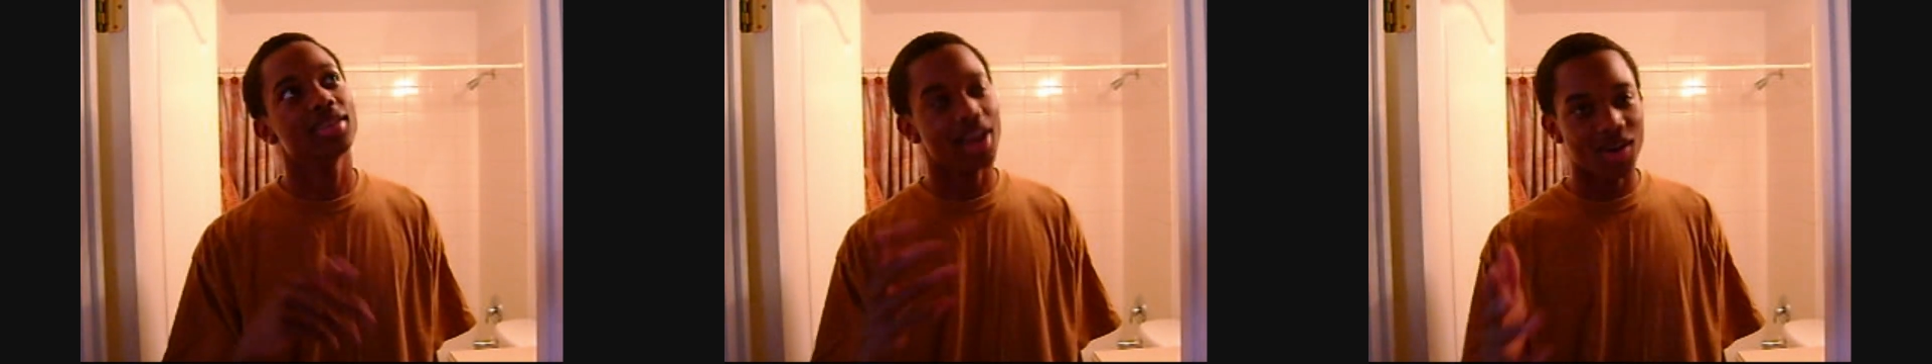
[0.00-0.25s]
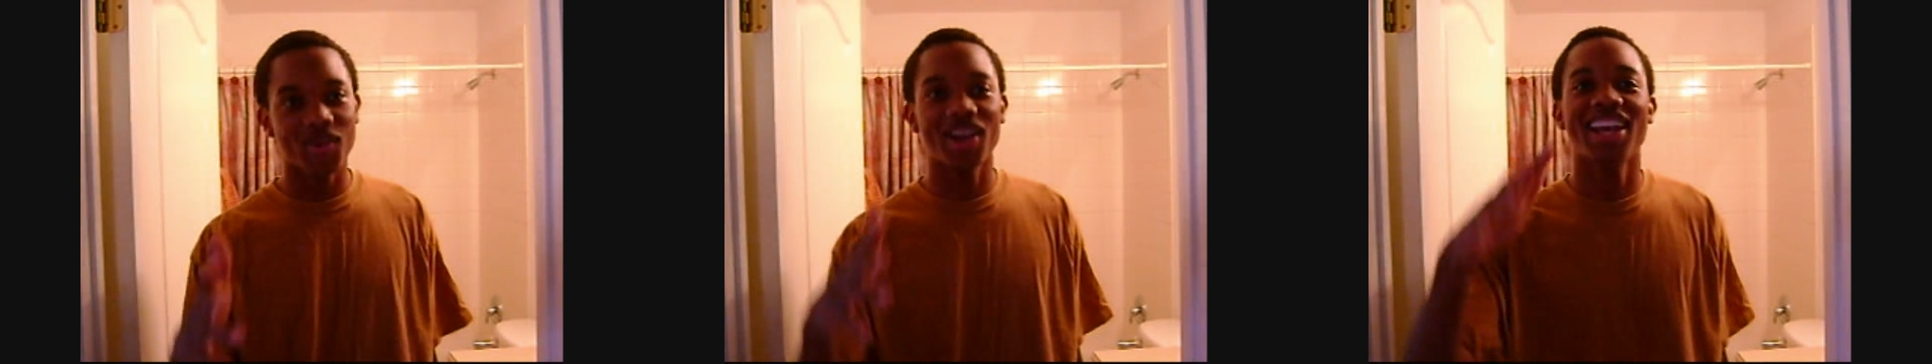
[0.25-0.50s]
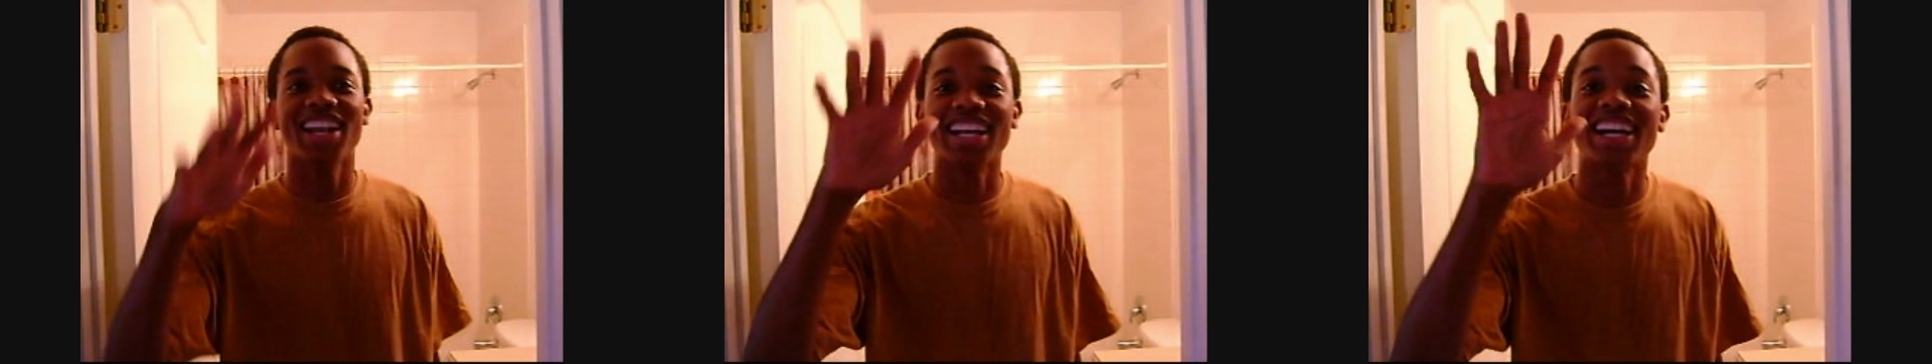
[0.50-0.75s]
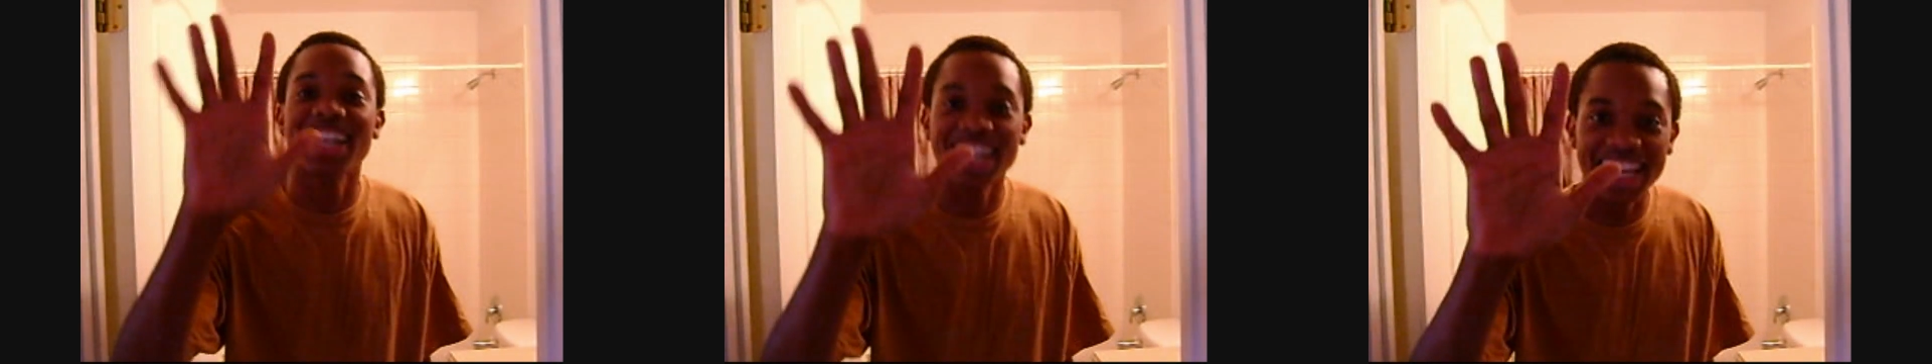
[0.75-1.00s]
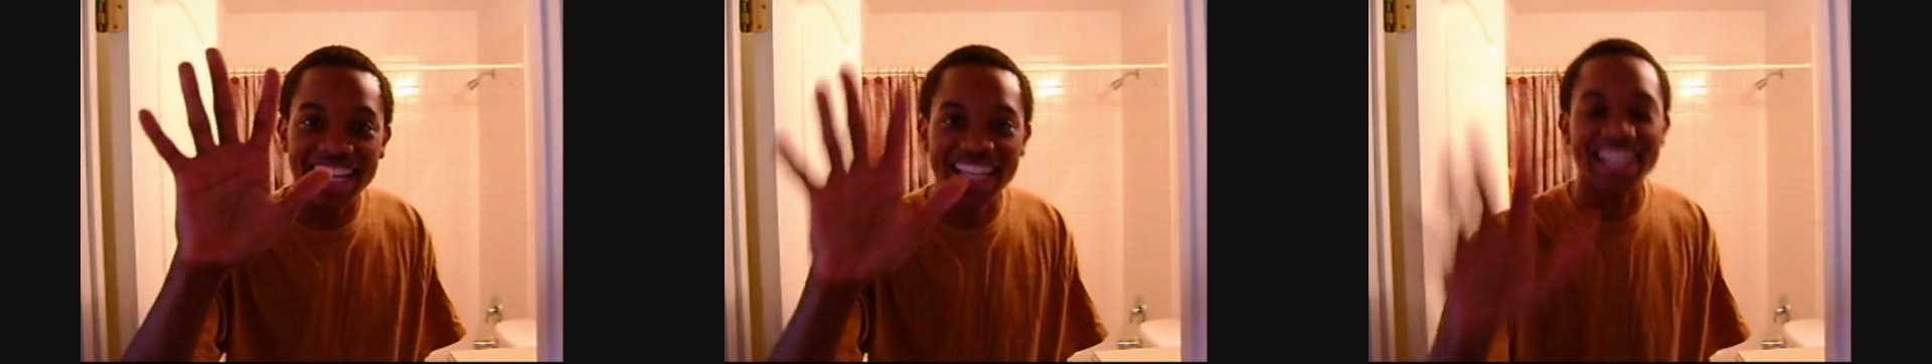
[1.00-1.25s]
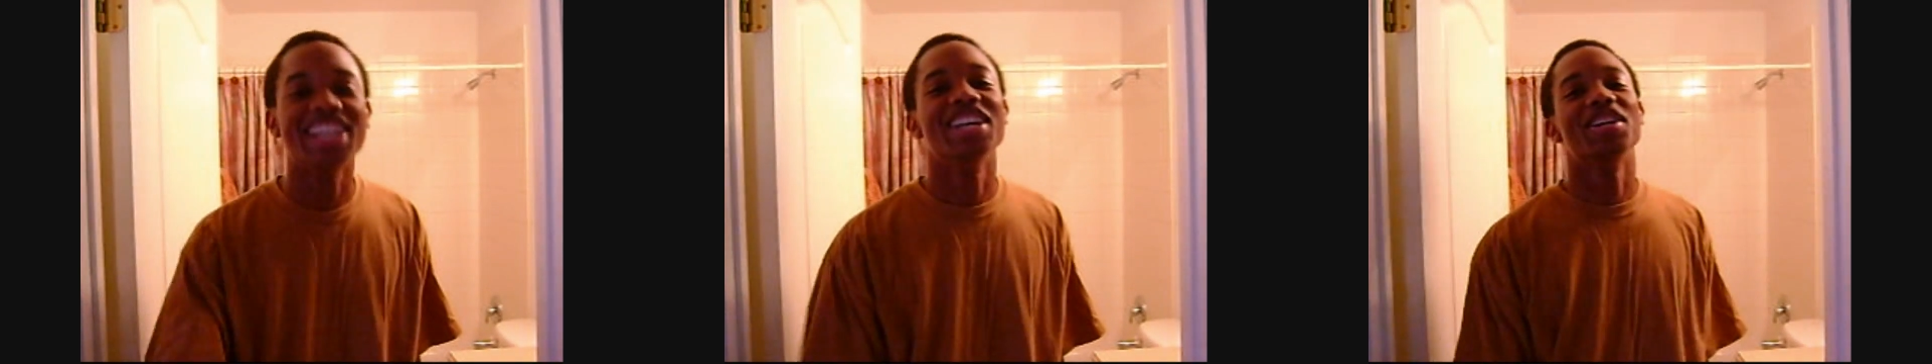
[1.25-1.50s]
Y'all go ahead and click
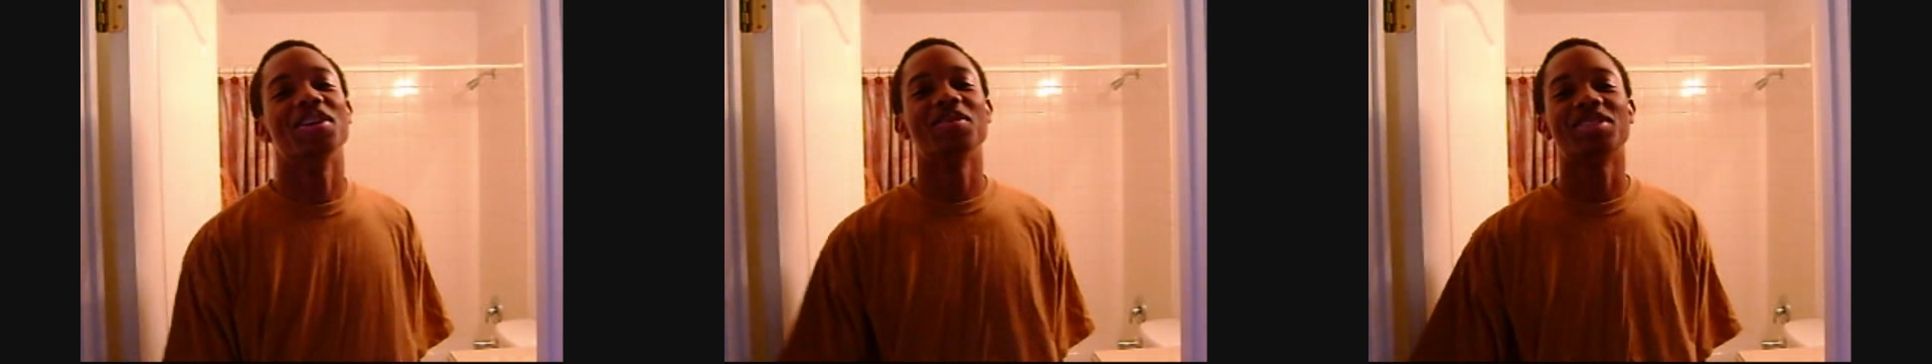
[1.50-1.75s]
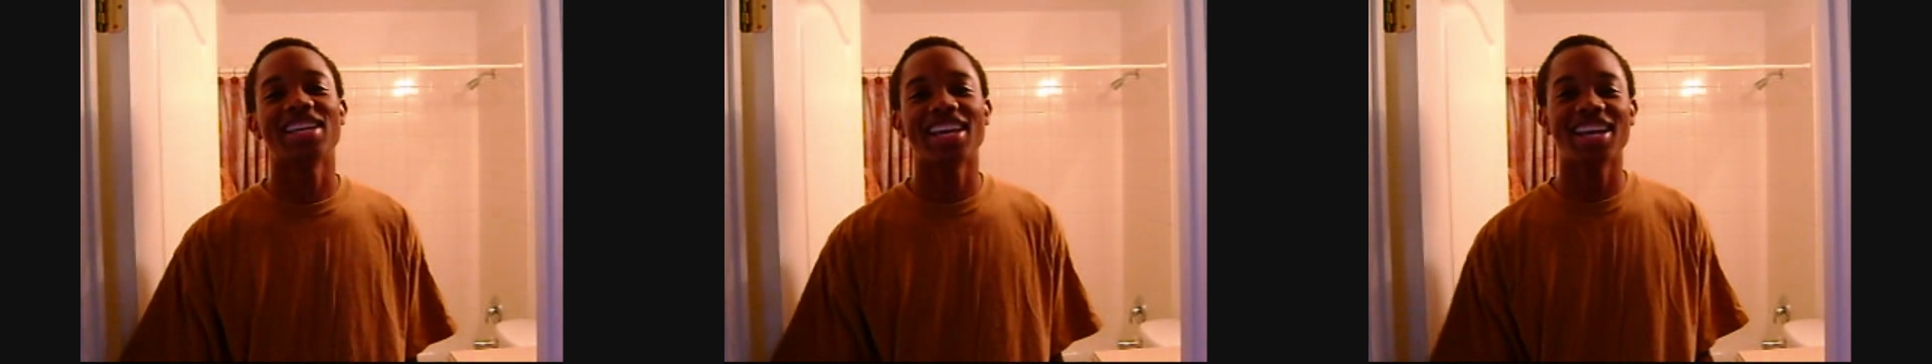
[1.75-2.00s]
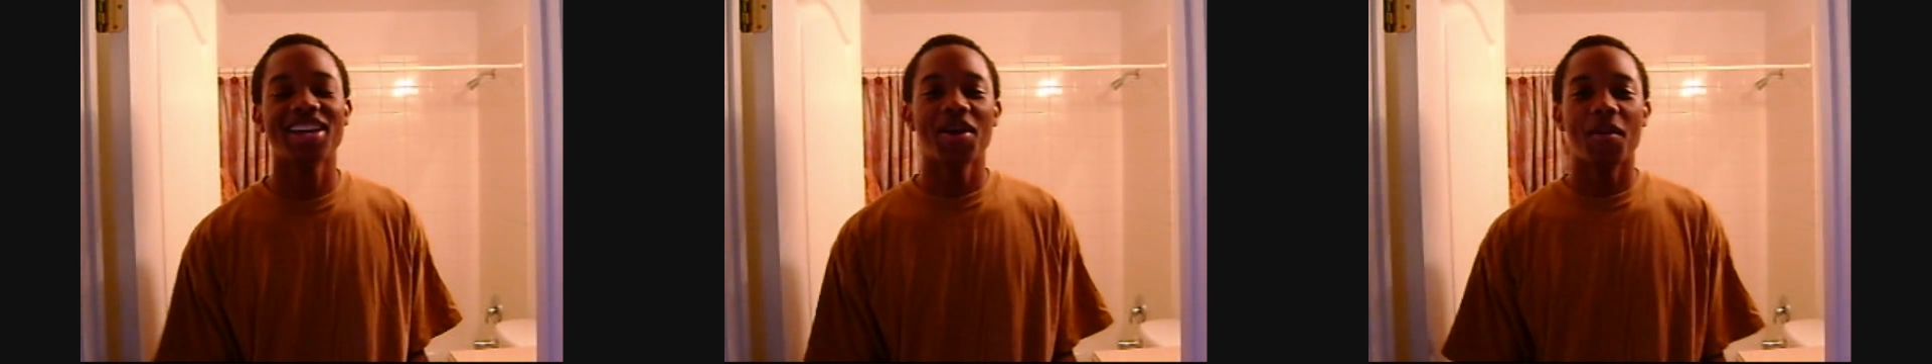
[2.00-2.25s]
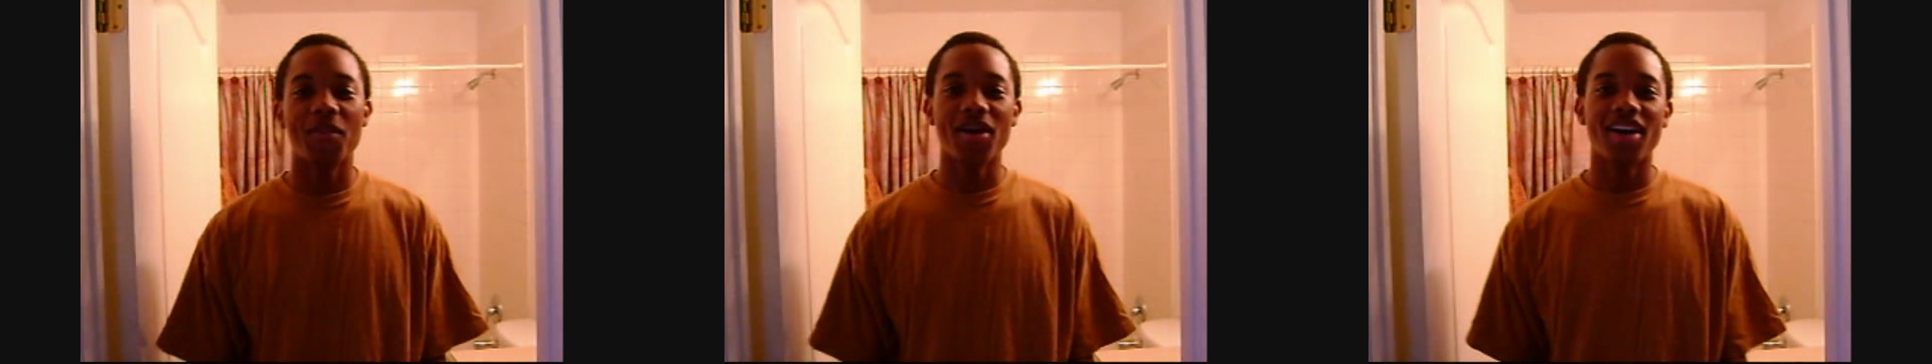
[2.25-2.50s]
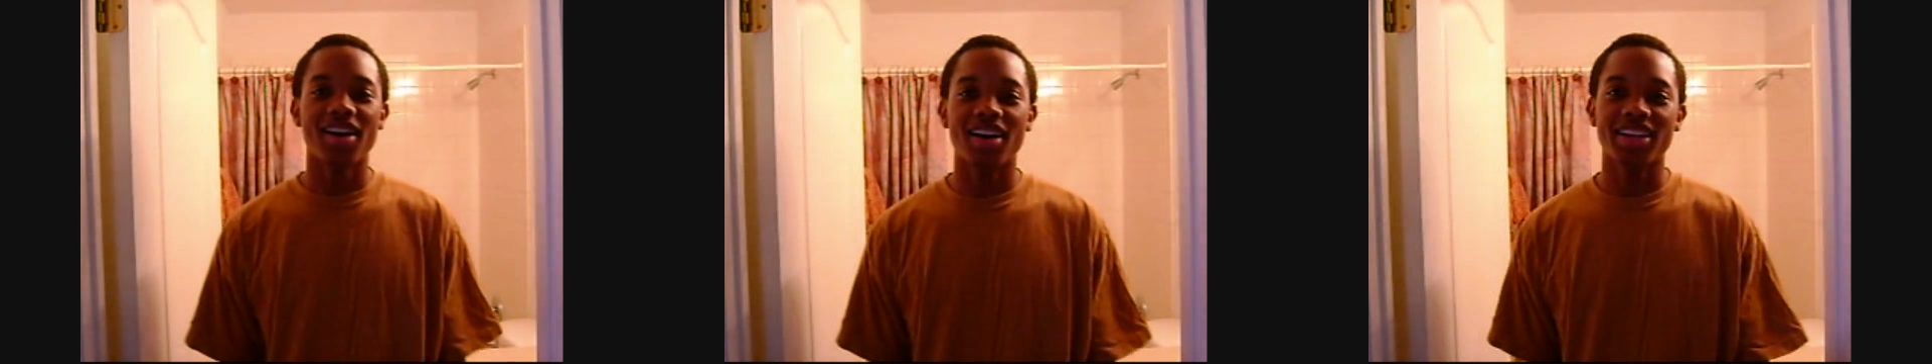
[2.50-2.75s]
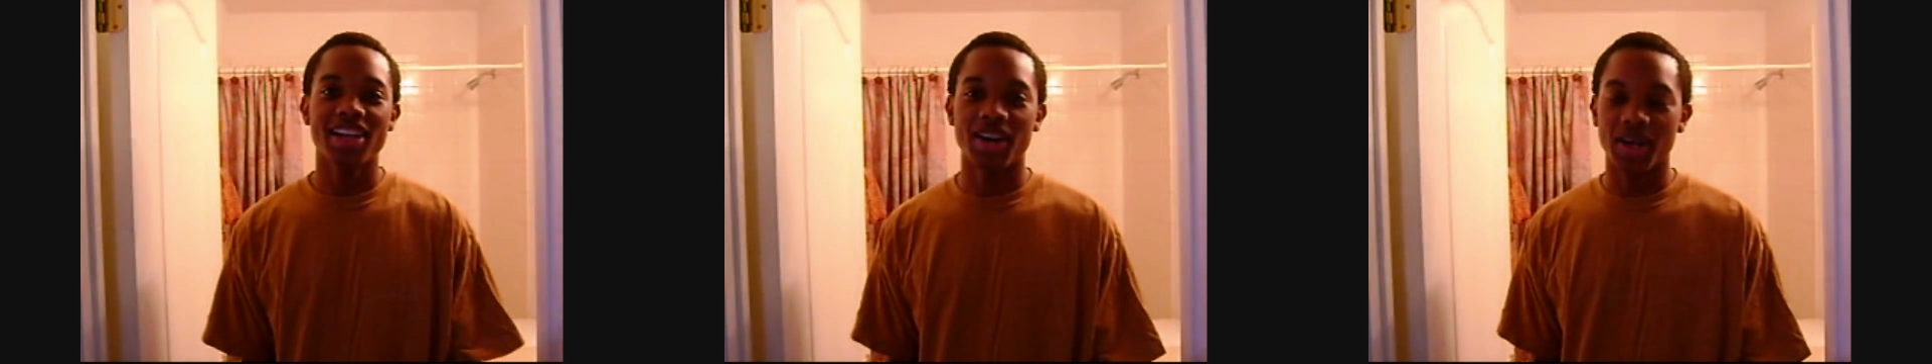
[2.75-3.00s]
it. You know what I'm saying? But,
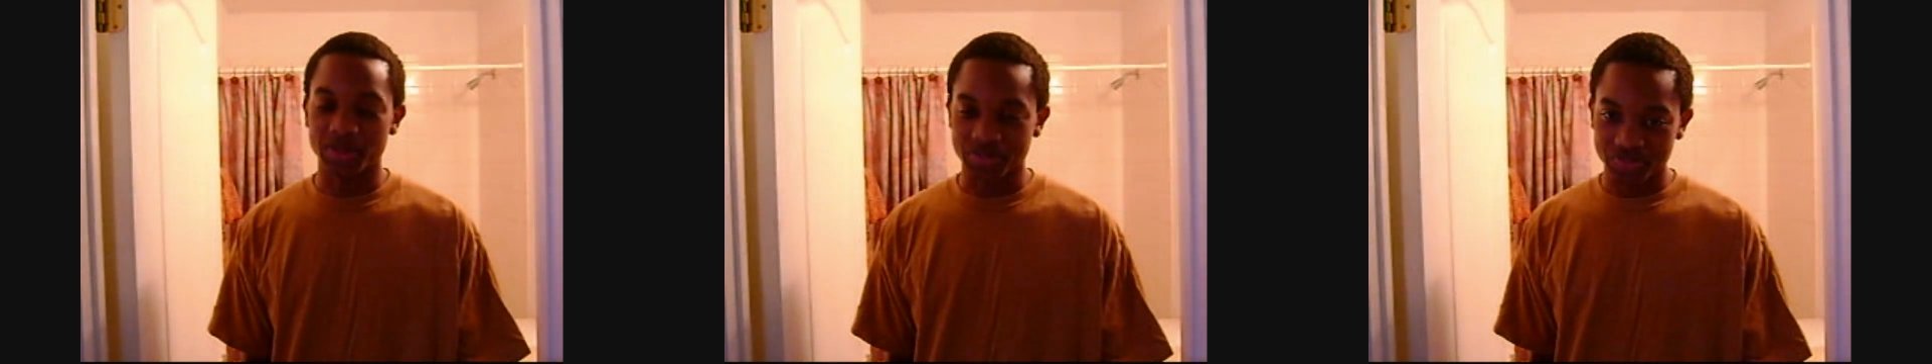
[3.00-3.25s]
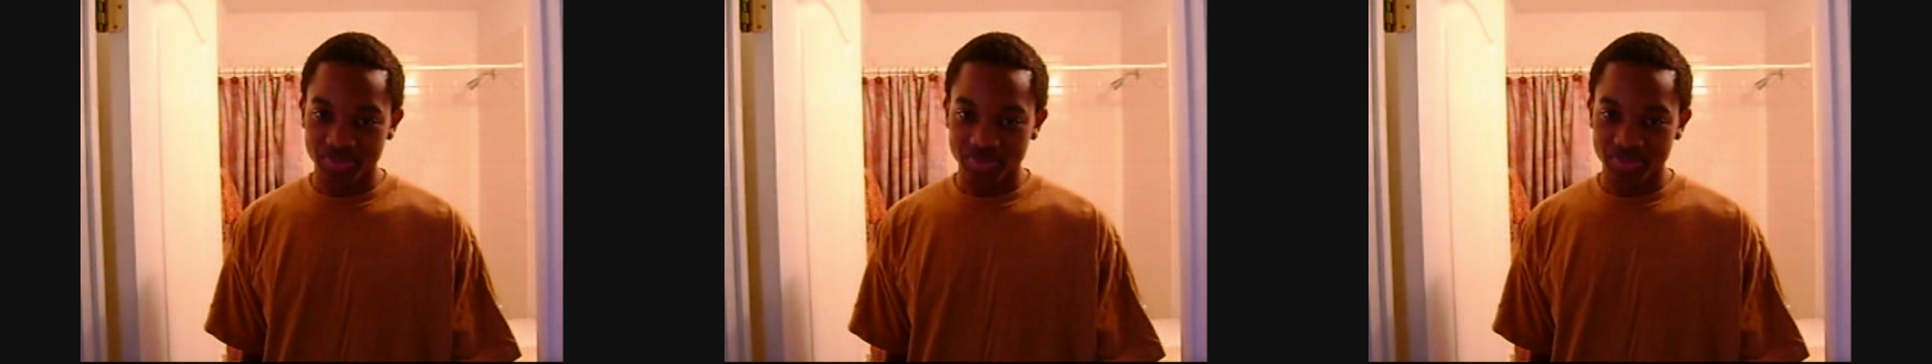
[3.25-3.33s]
uh, yeah.